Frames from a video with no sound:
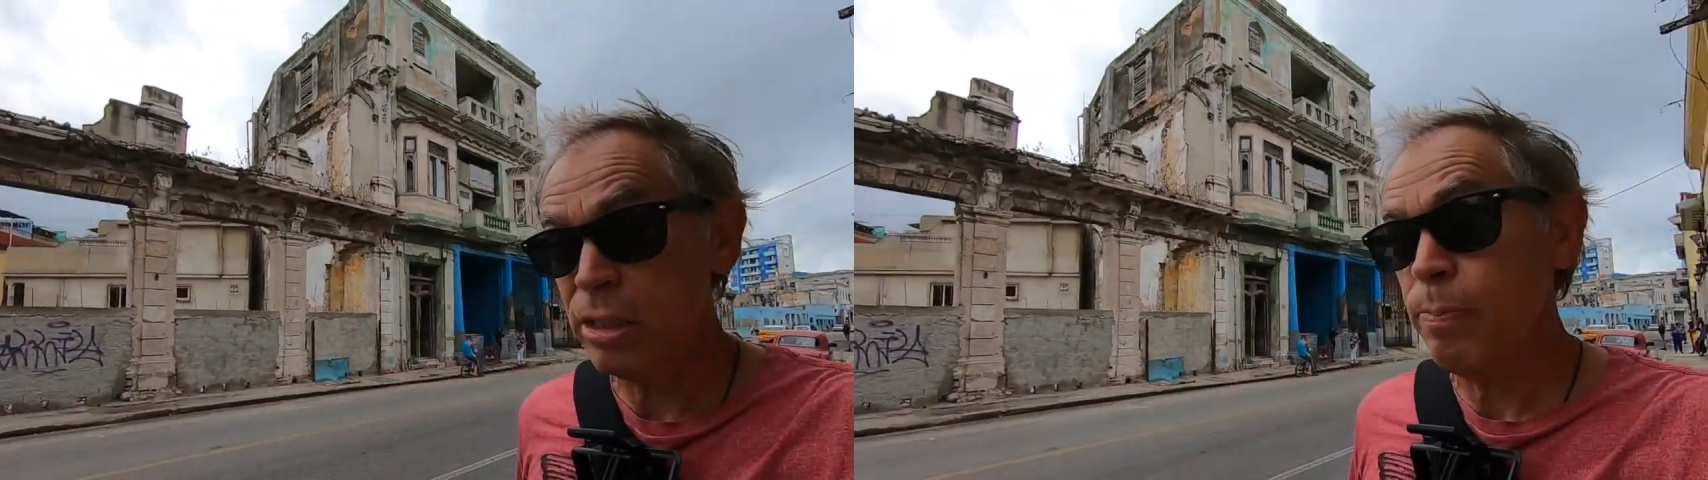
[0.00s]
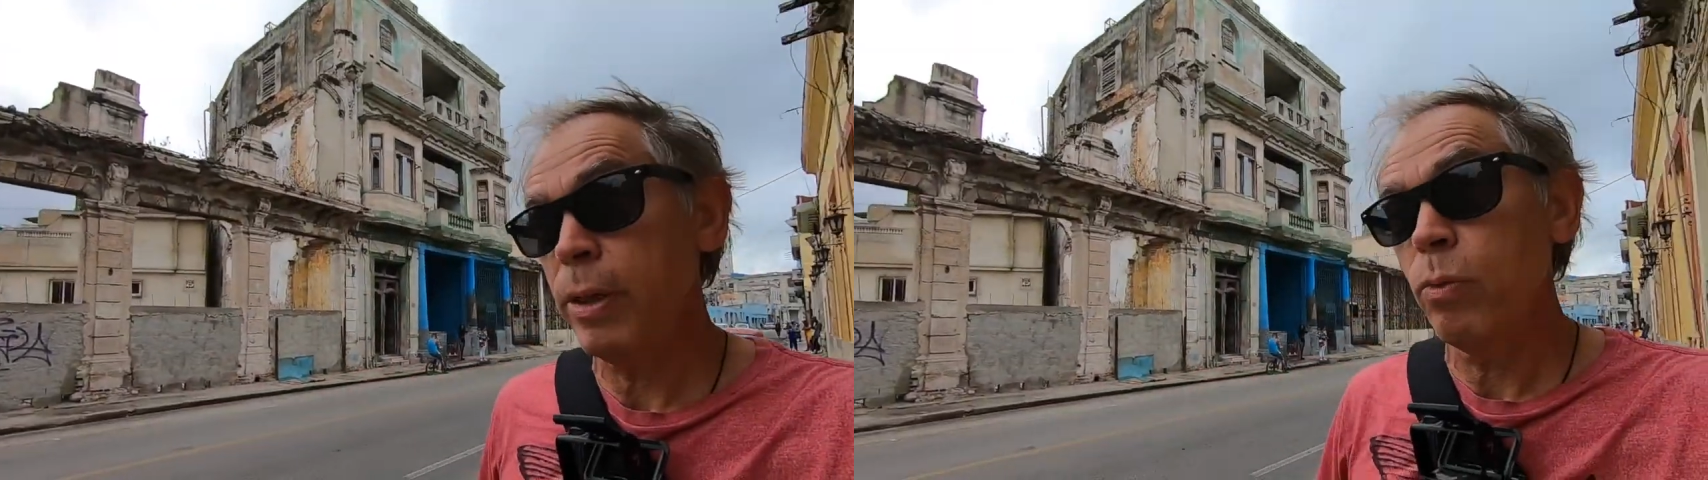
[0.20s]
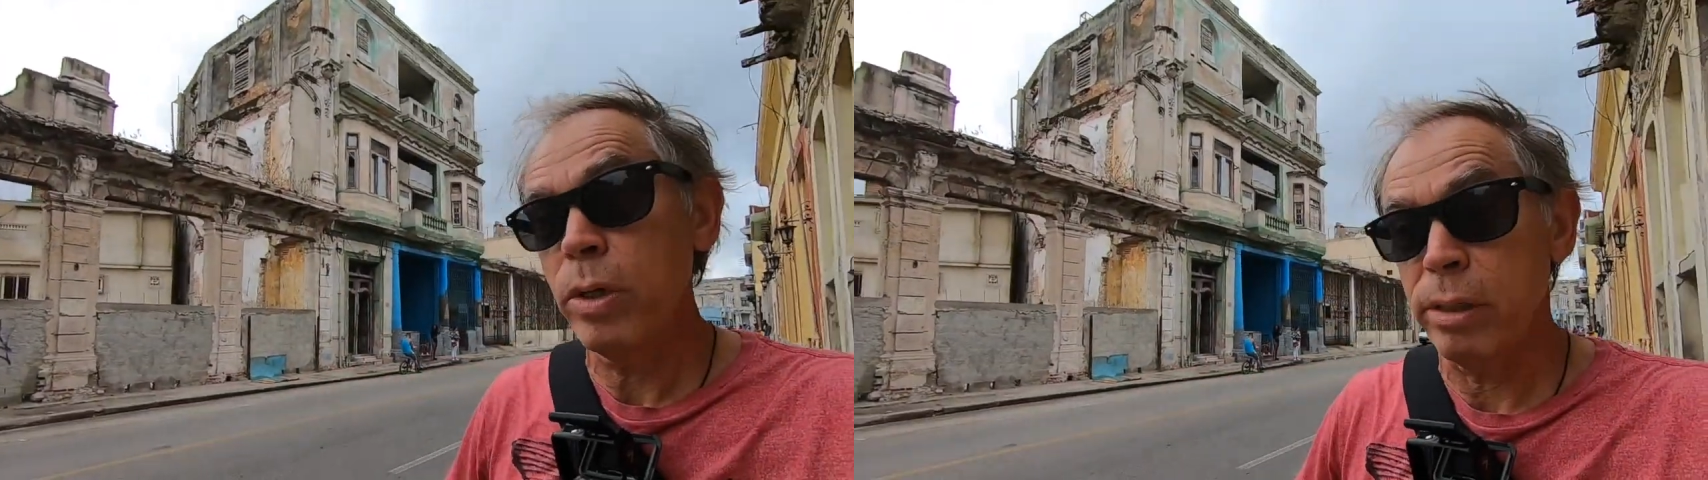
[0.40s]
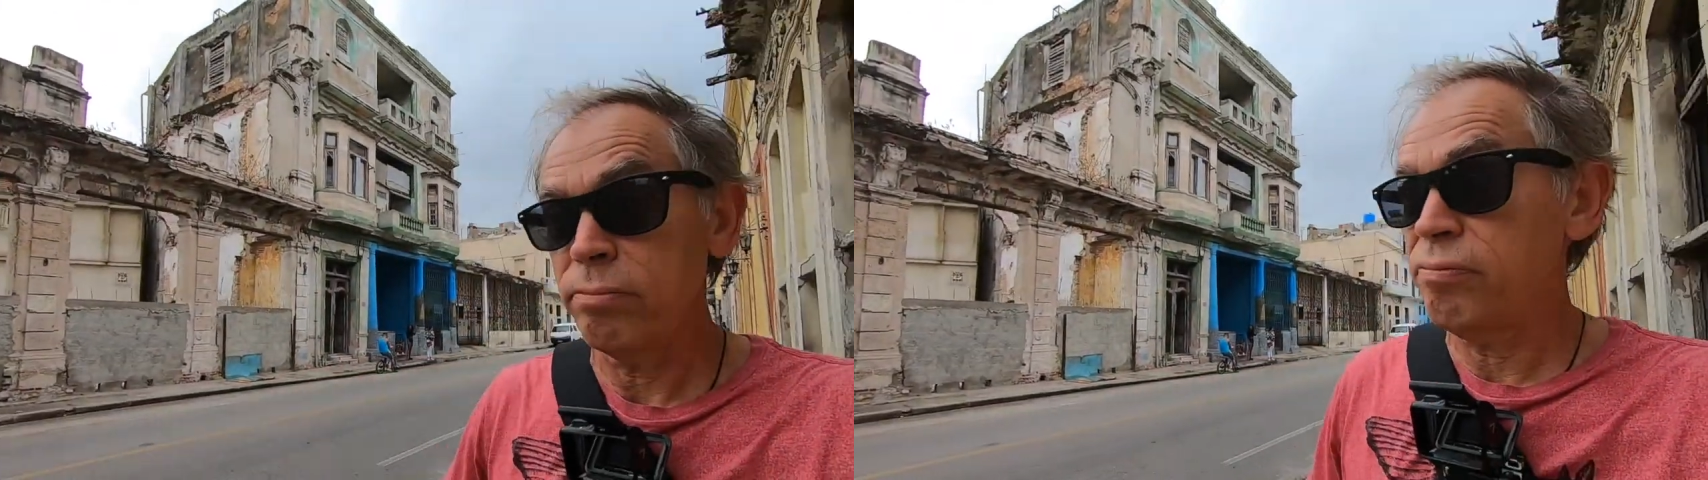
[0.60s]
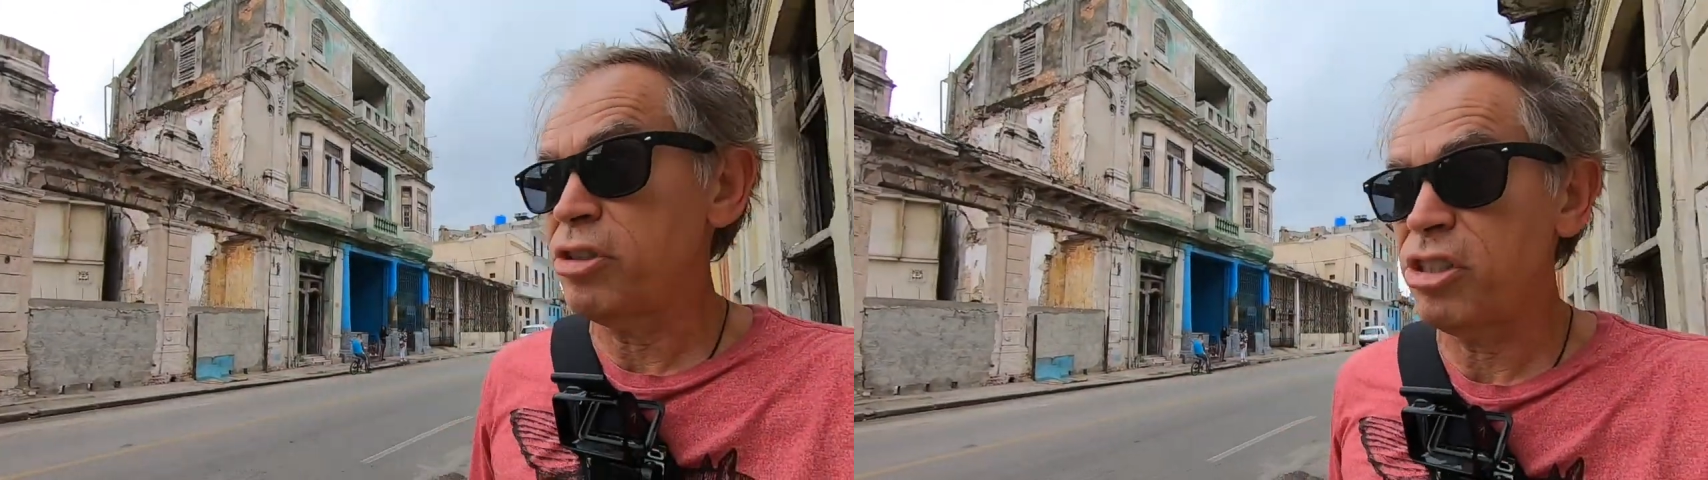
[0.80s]
it's been, what,
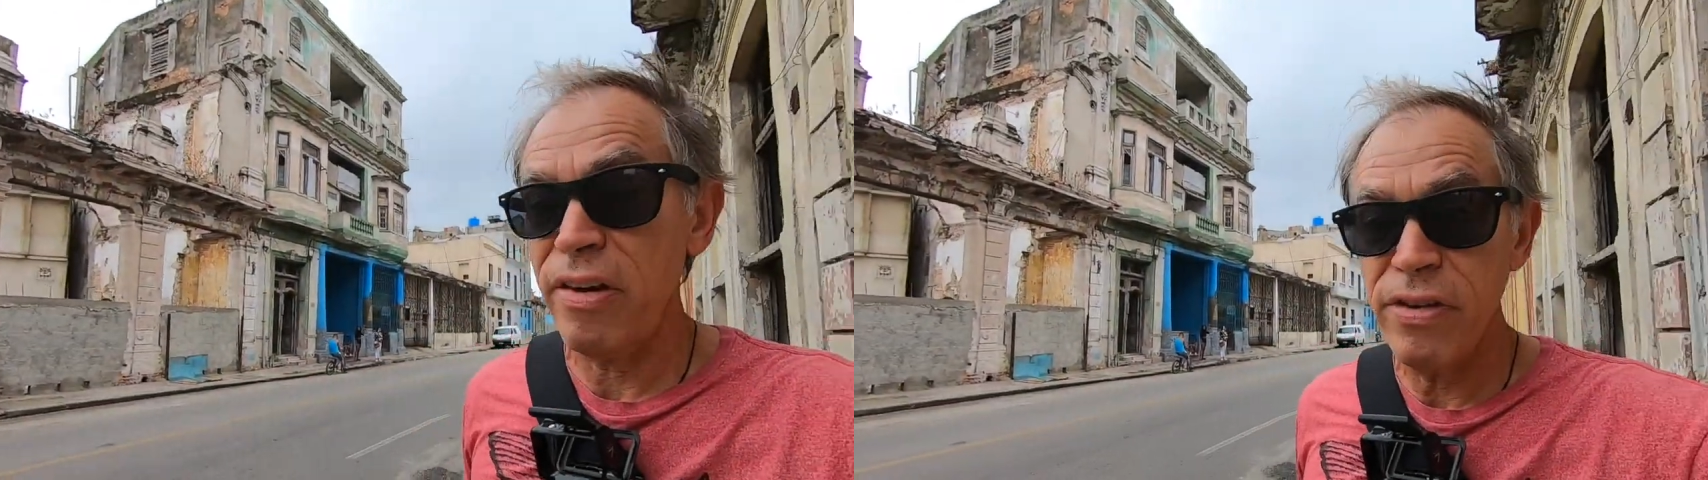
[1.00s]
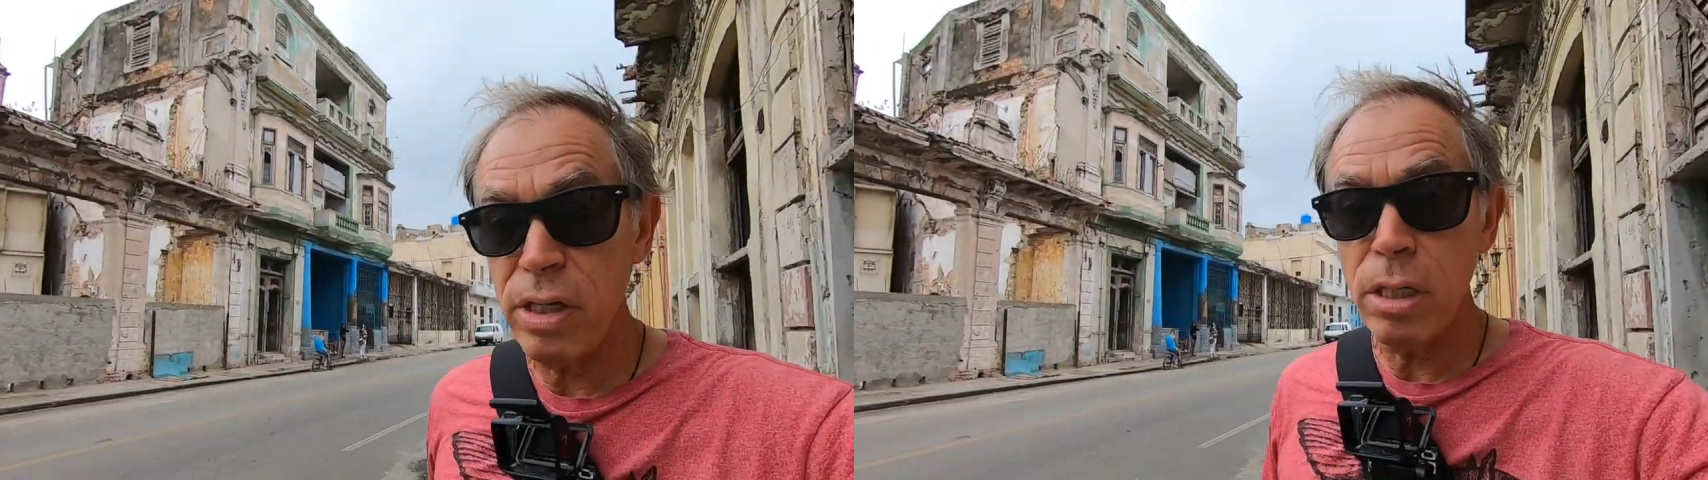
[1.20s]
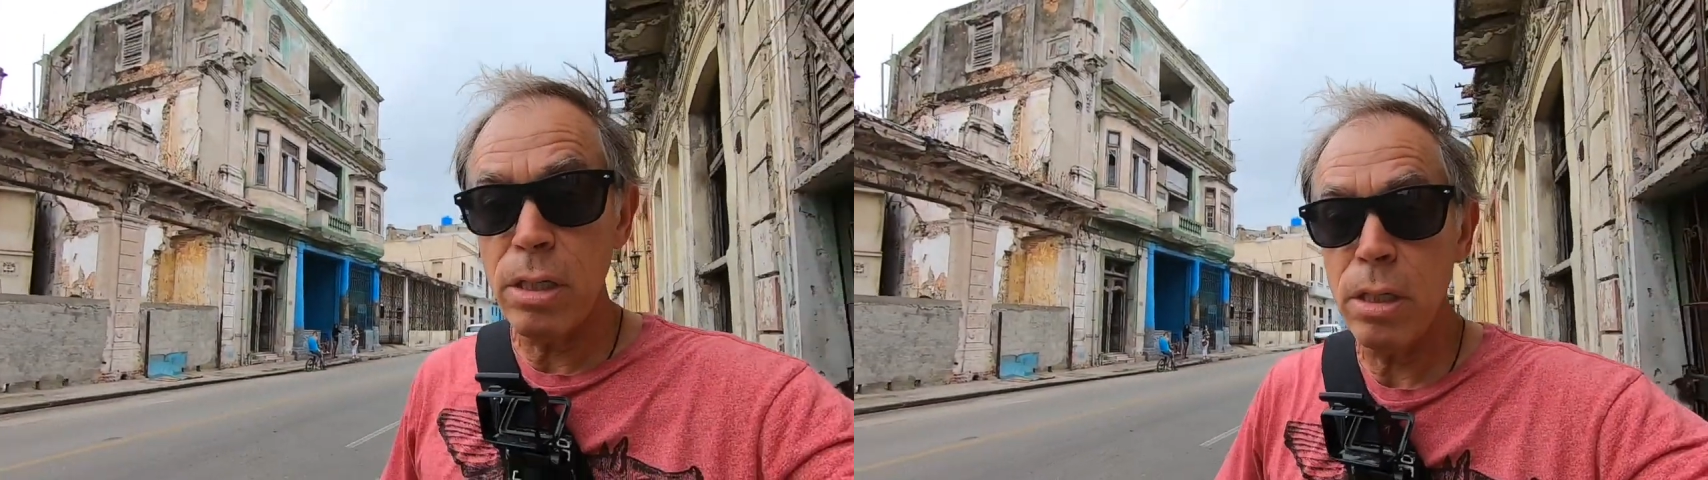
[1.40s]
70